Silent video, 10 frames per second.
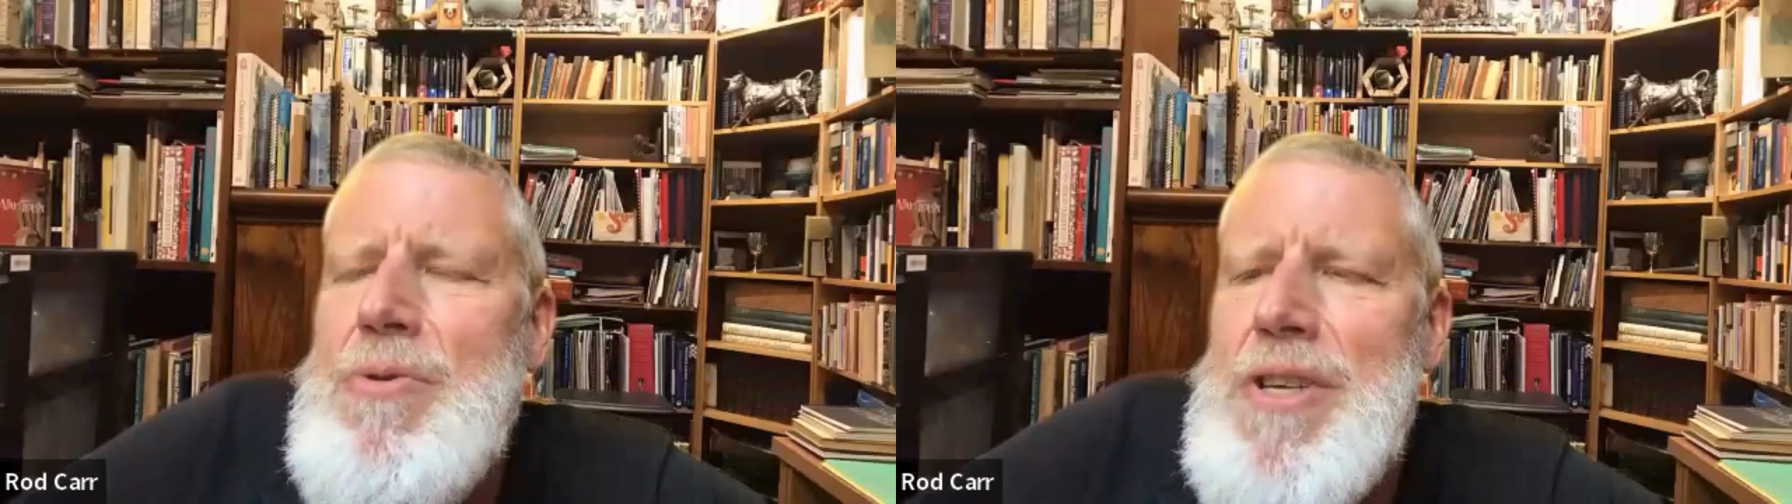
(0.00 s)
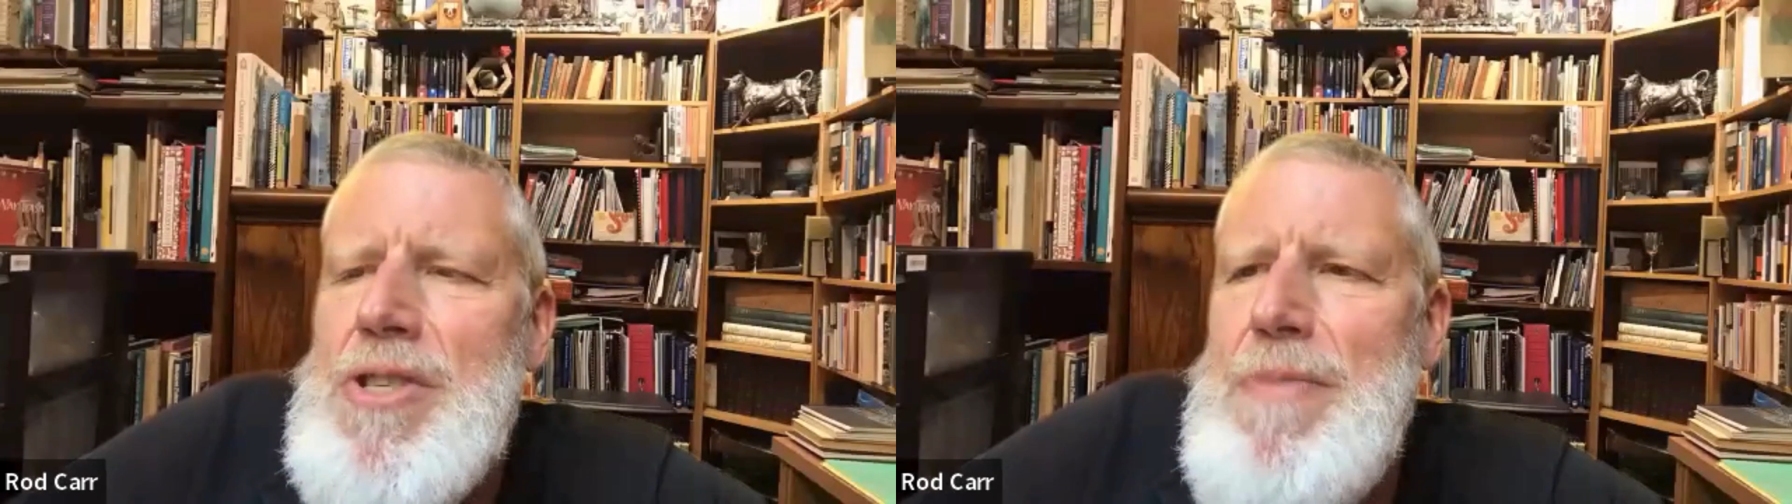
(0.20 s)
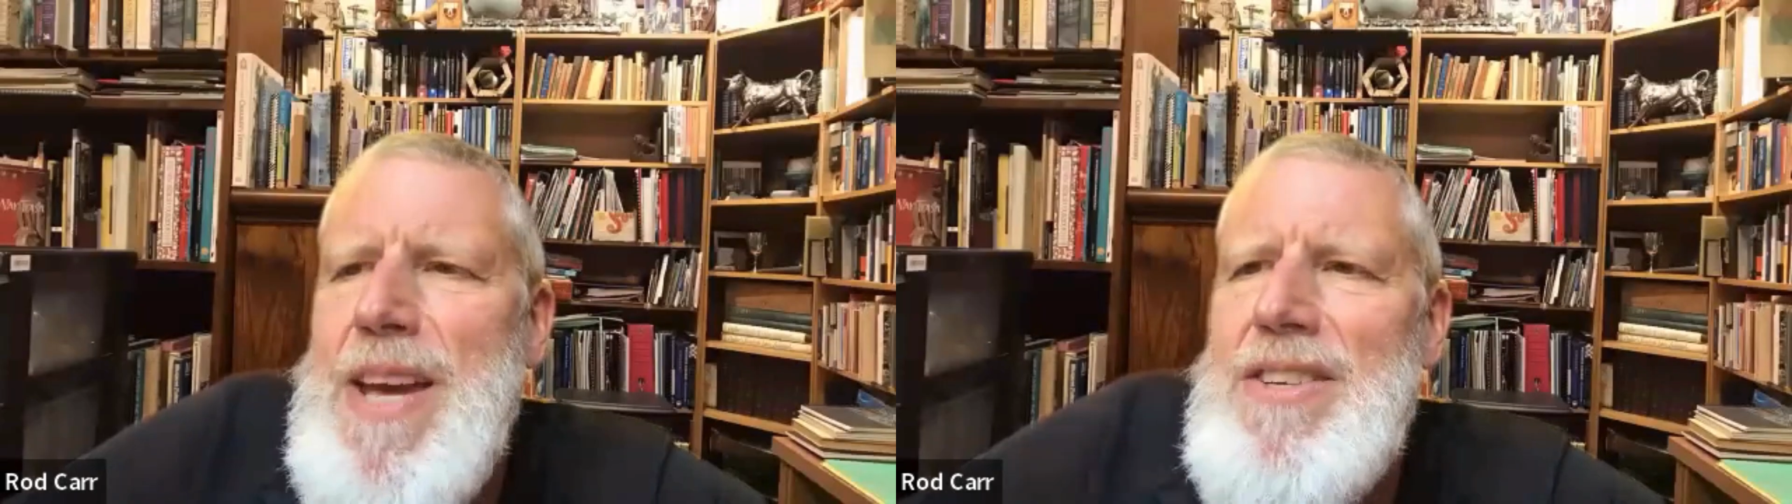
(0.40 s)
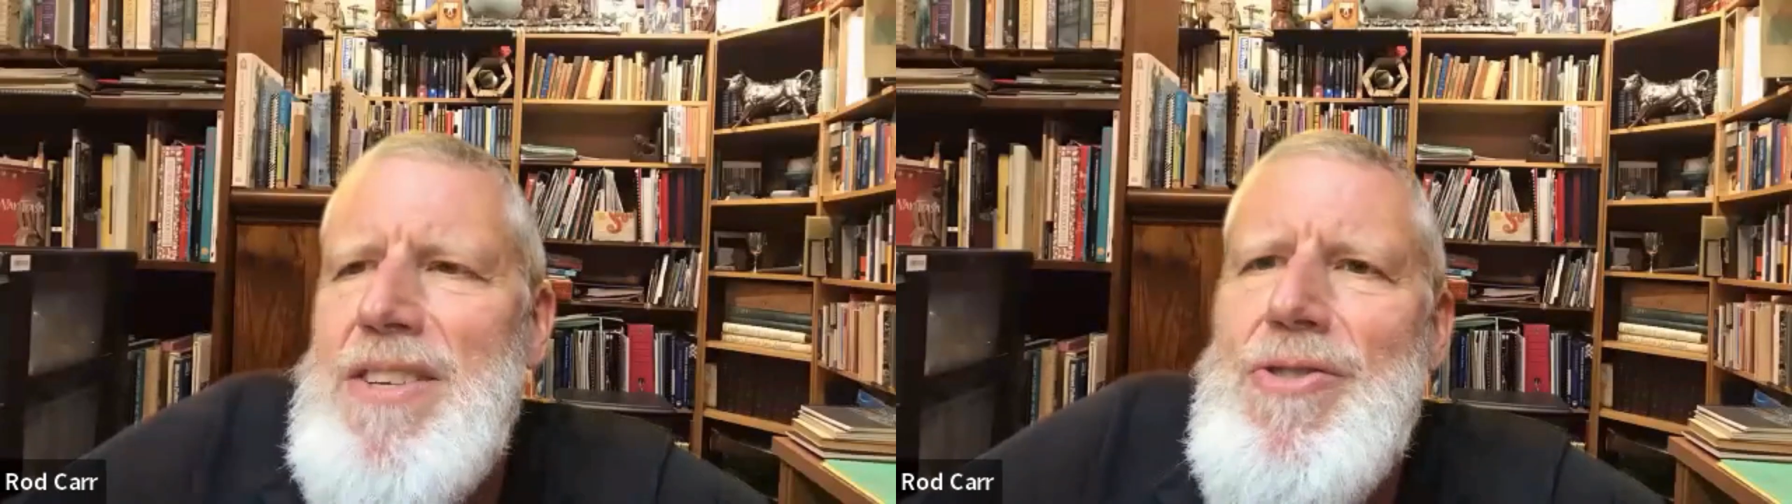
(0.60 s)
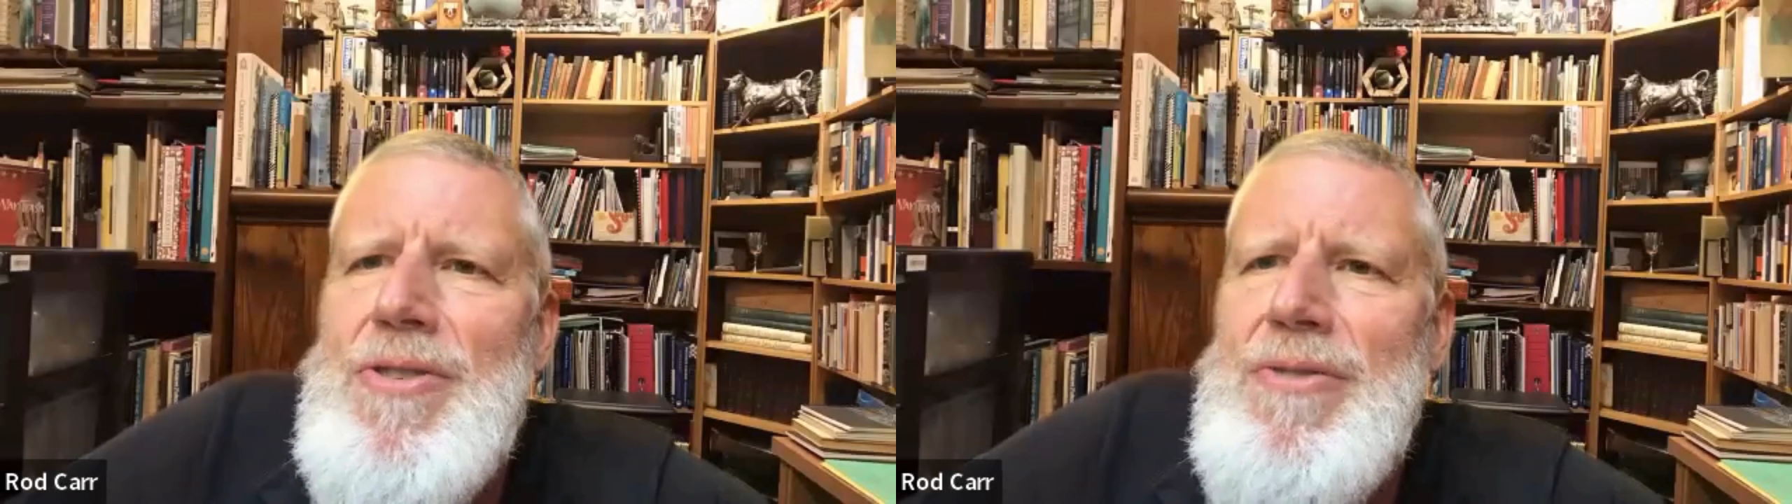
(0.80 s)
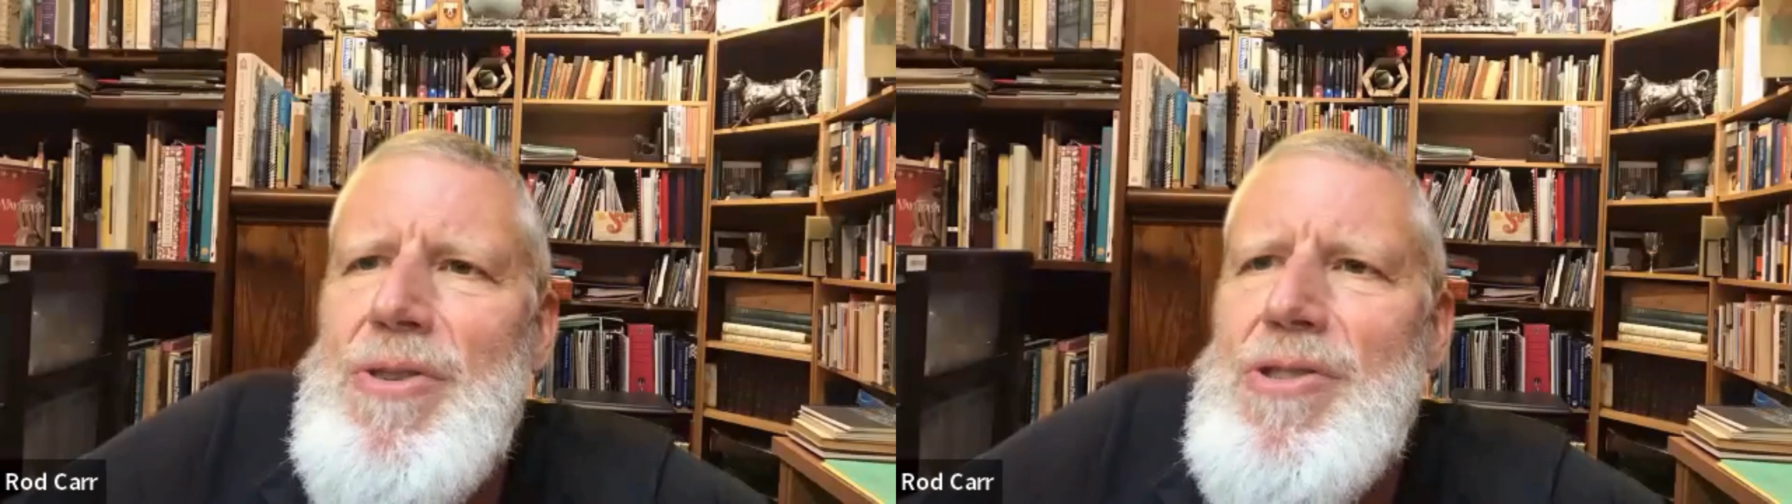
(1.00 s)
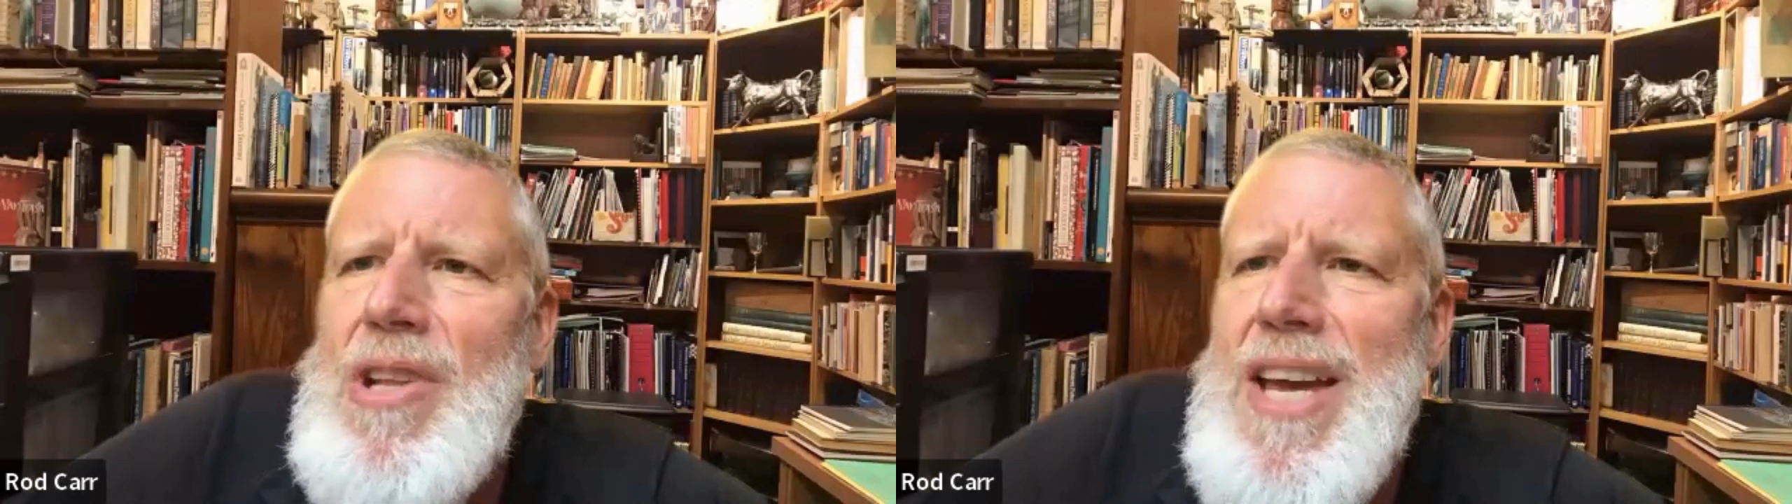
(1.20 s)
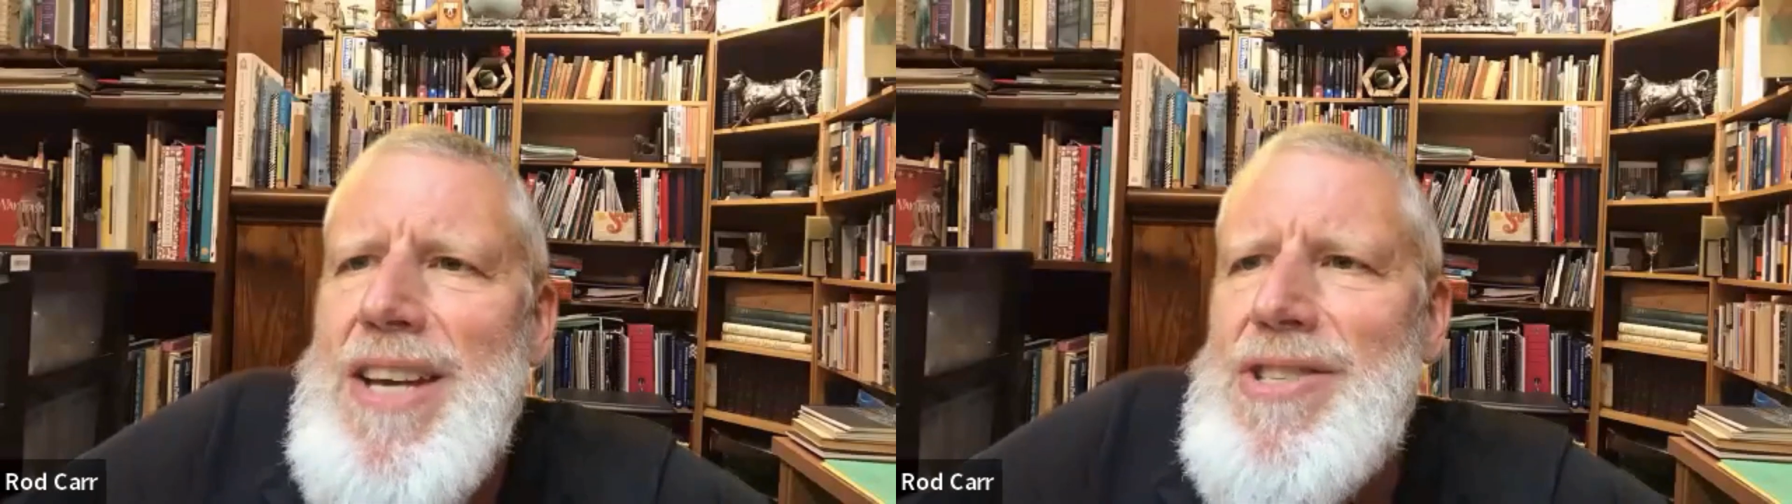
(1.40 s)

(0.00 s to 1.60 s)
to expected universal